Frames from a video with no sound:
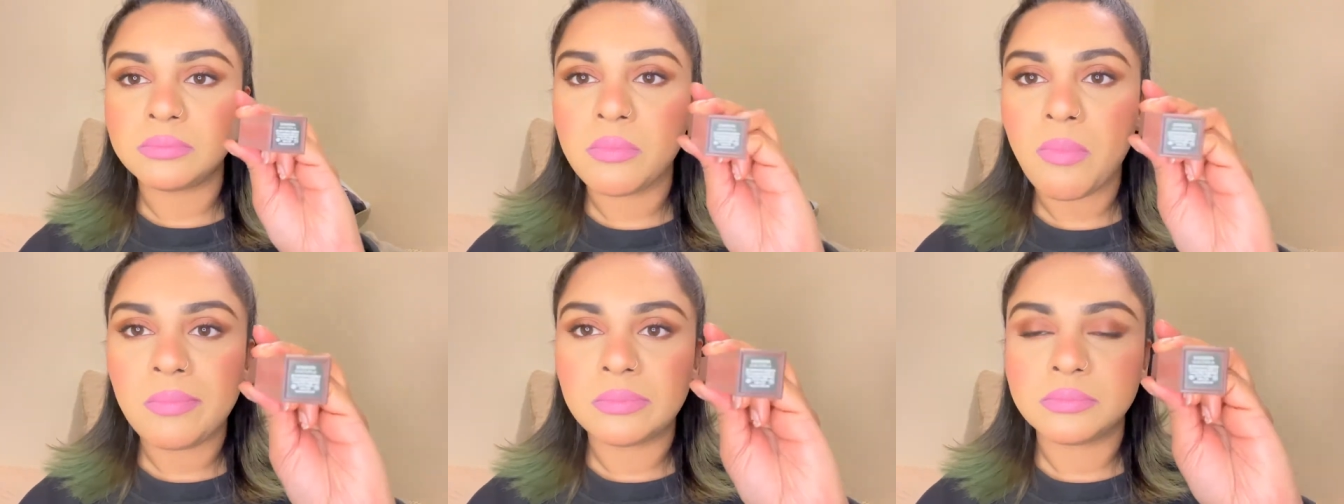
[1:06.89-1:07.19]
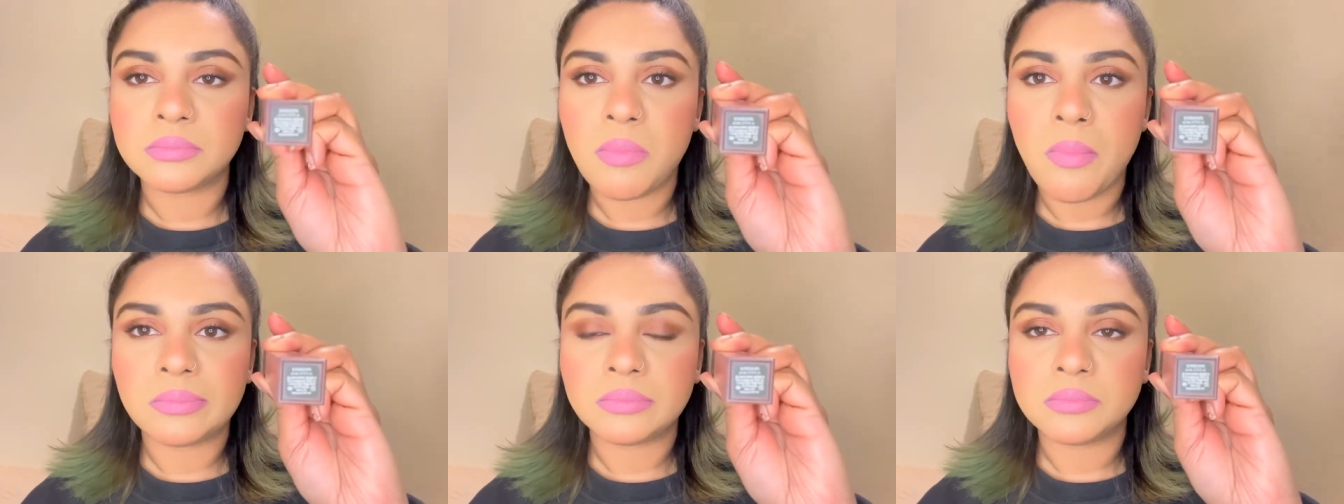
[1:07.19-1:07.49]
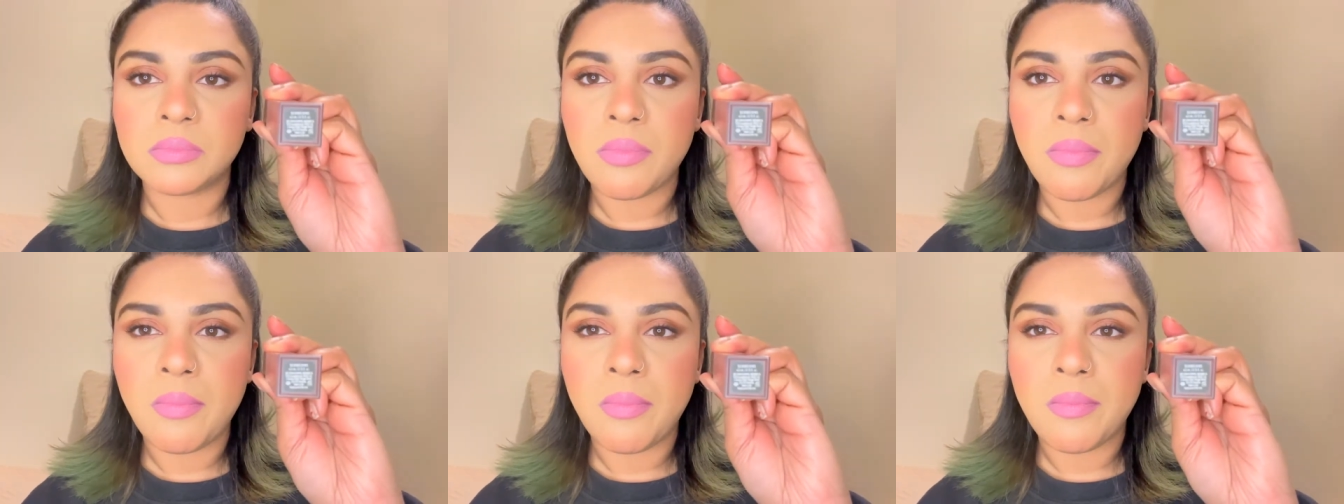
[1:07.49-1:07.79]
So I'm going to
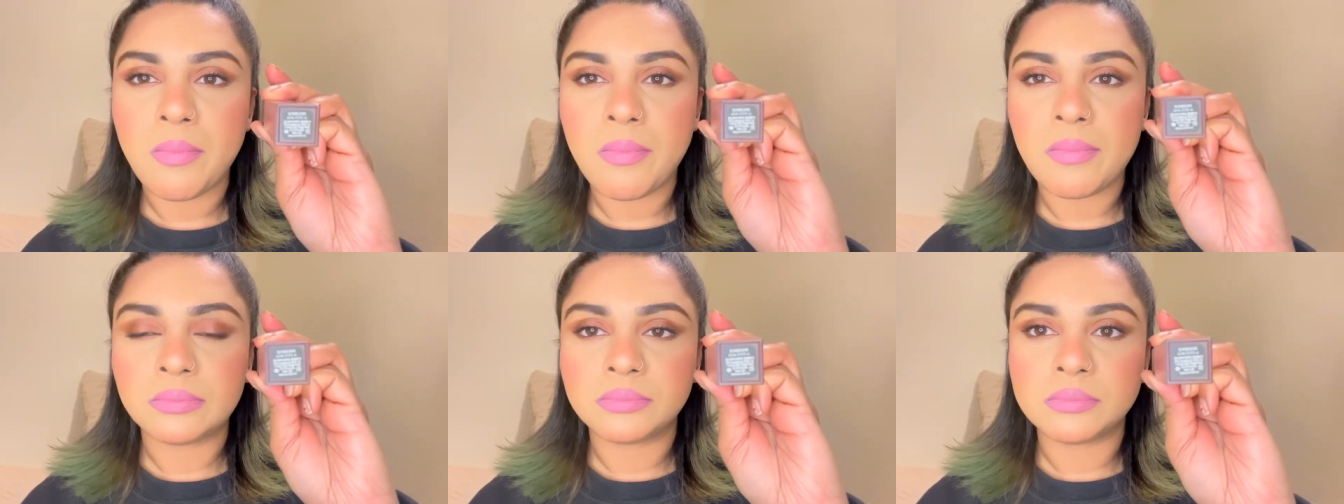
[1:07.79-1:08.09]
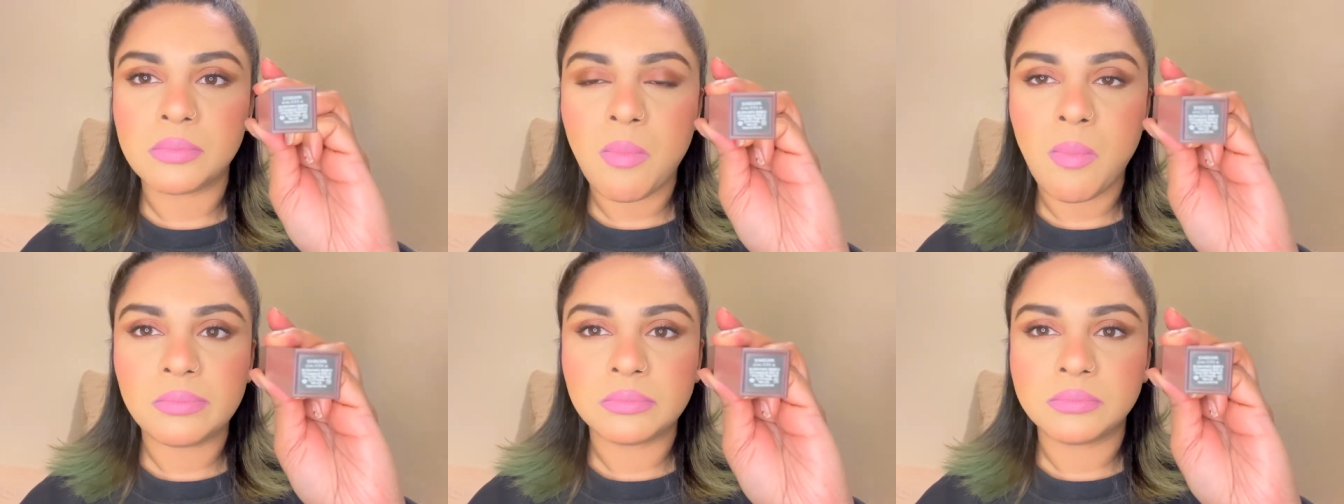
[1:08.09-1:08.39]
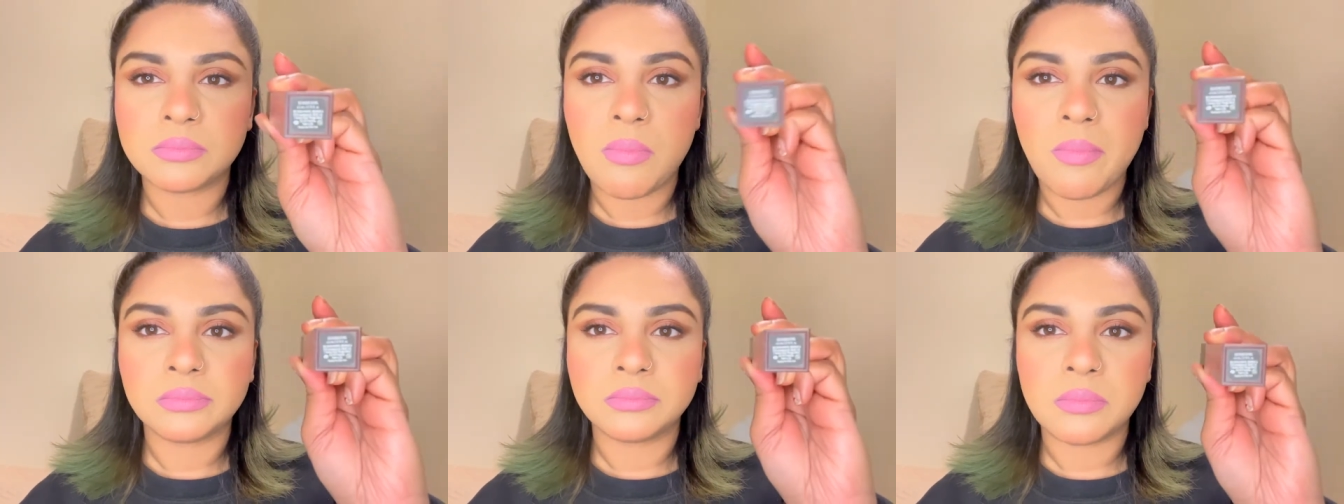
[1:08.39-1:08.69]
use my liquid
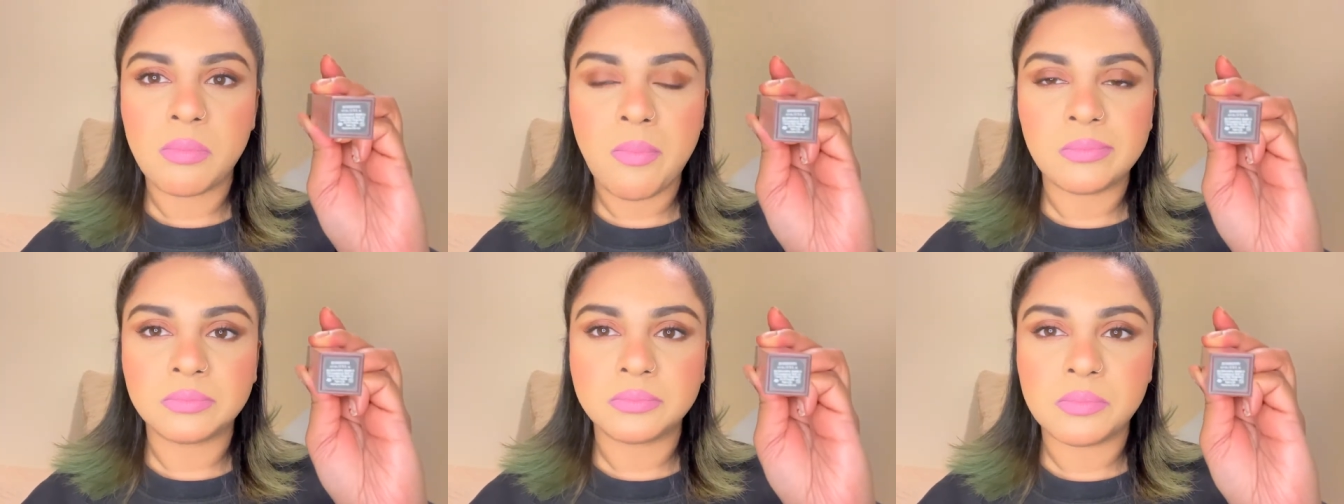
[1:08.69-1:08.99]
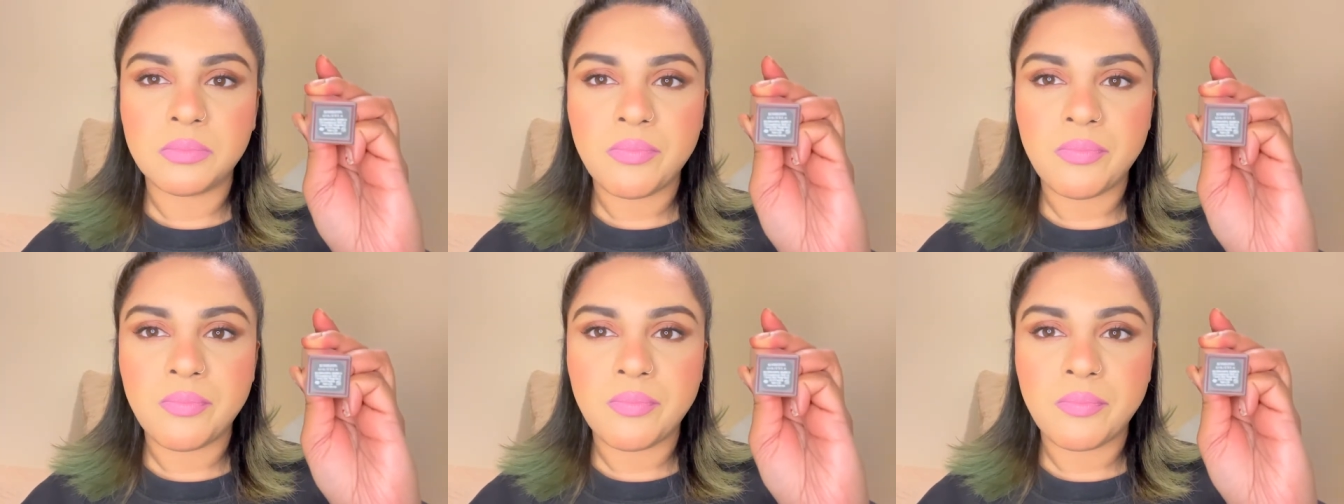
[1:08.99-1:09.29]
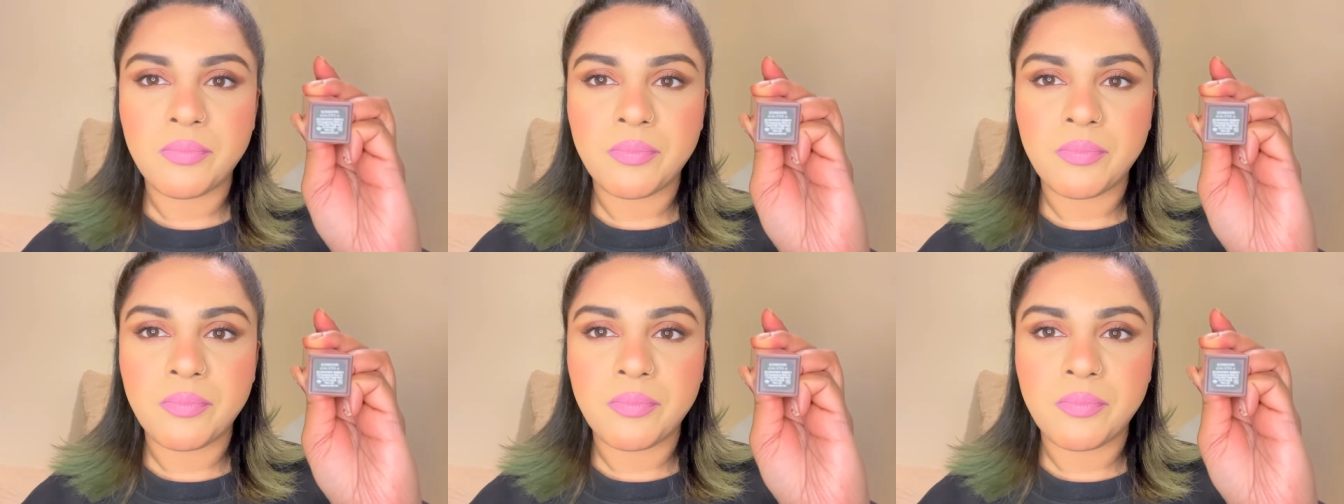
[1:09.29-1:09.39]
lipstick for this